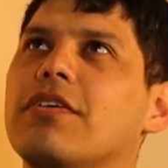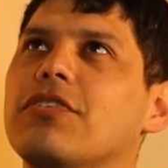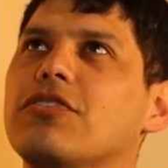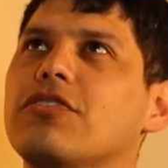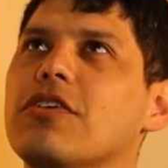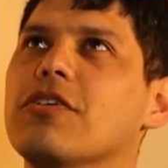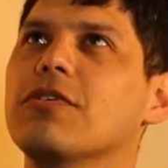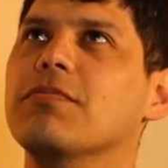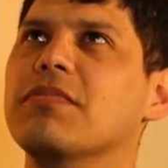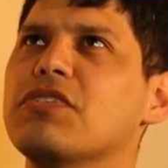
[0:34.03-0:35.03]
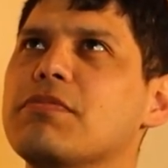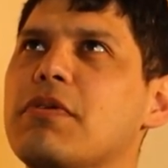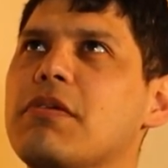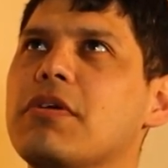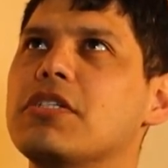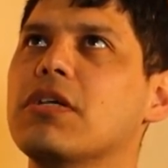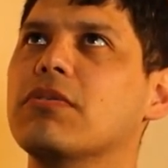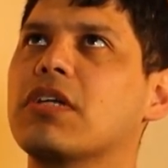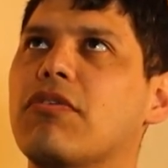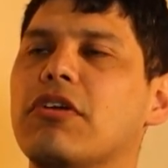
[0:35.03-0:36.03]
So that was pretty much it. It
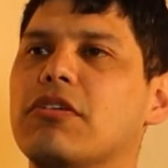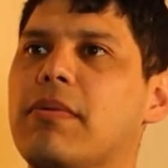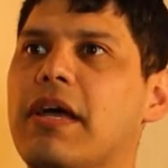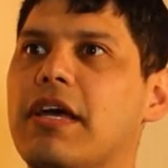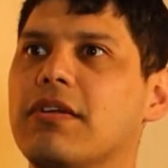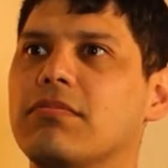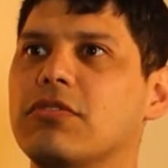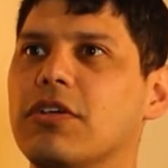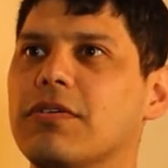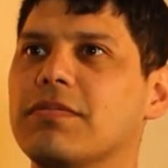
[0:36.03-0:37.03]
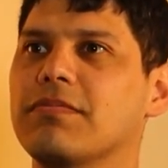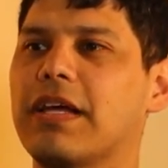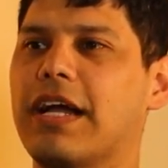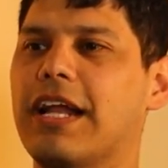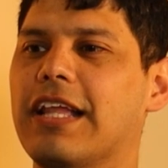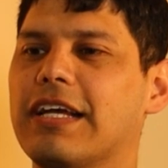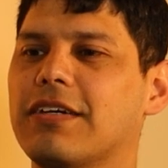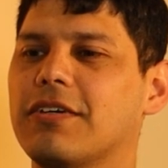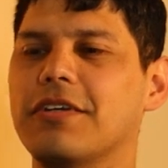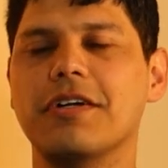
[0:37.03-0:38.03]
was kind of running through my head. So I kind of like
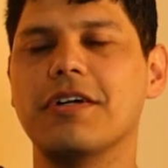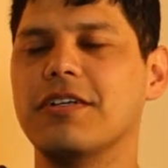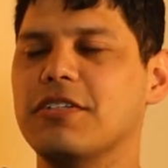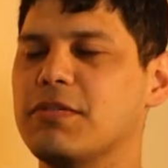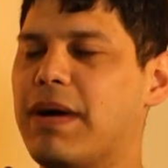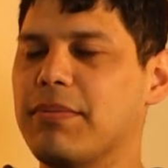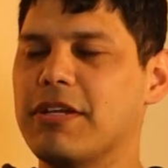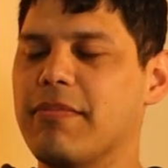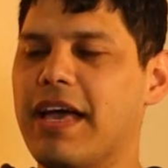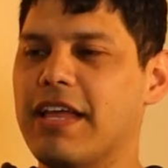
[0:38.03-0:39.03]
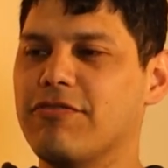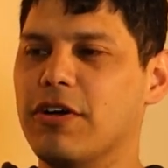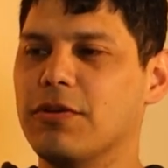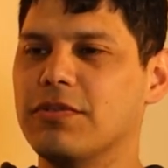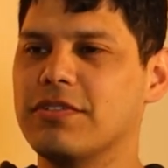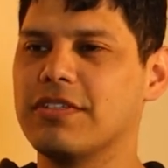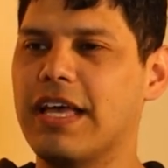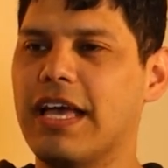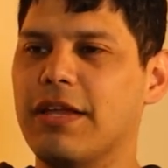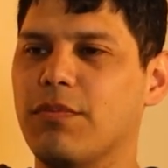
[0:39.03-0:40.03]
just popped in my headphones
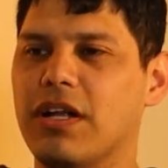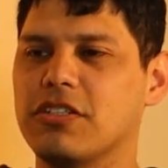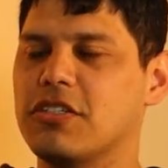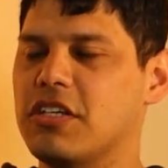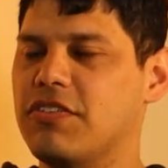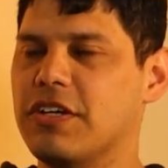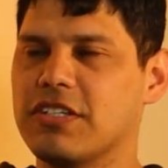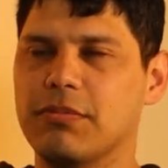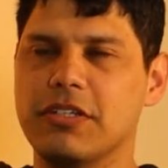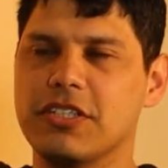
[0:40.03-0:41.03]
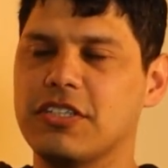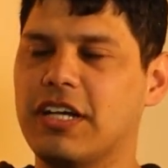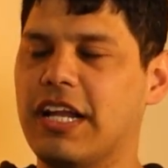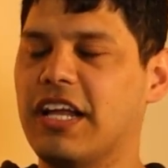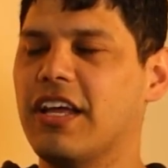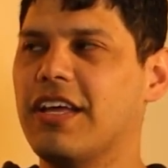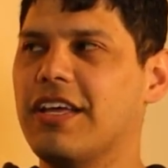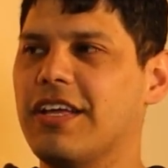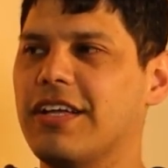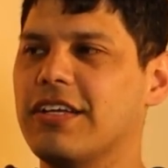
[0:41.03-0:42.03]
and watched TV or something just to kind of
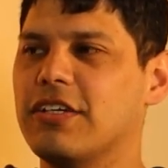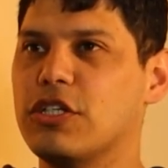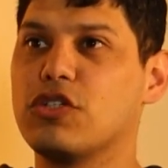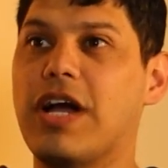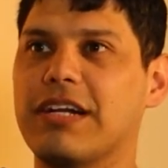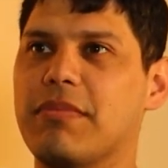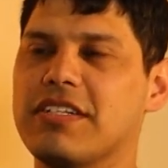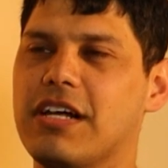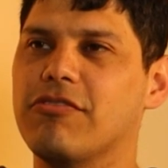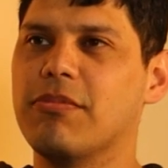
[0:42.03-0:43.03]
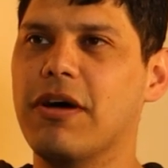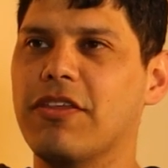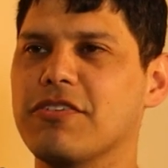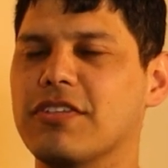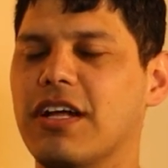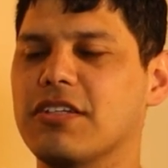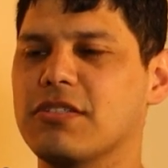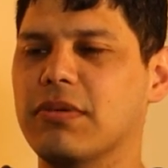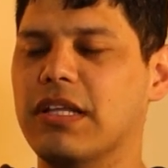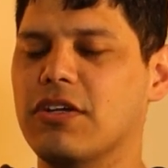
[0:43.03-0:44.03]
distract myself from all those
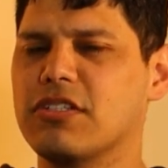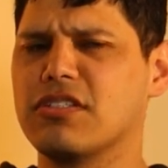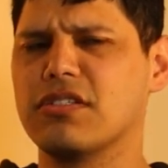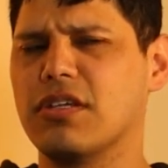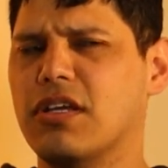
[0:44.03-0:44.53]
thoughts. But that was